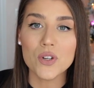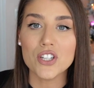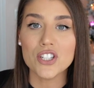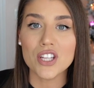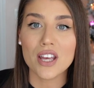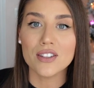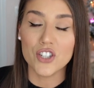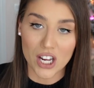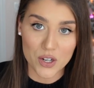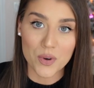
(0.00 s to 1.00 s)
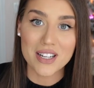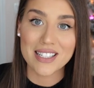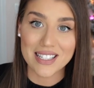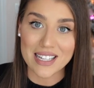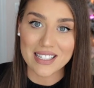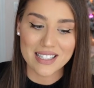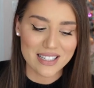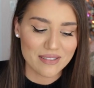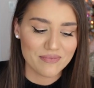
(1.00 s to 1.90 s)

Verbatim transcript: which is January sixth.